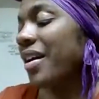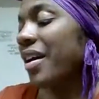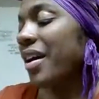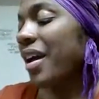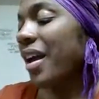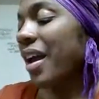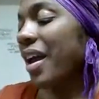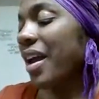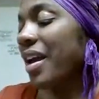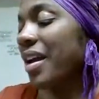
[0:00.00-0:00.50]

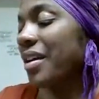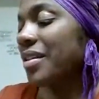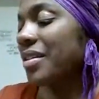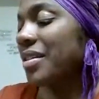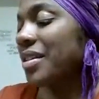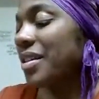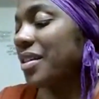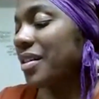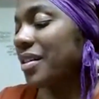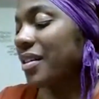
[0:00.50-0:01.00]

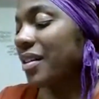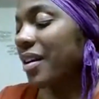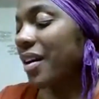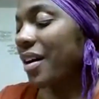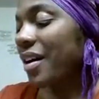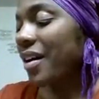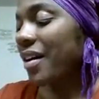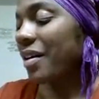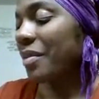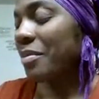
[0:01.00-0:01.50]
and
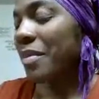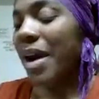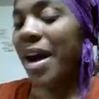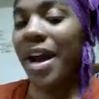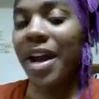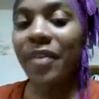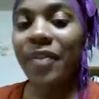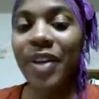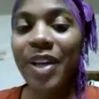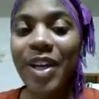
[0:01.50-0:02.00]
I
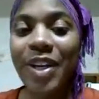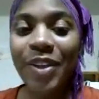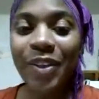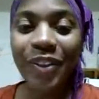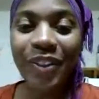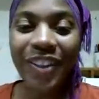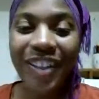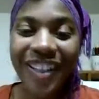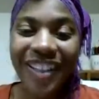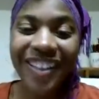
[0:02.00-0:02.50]
have a heater.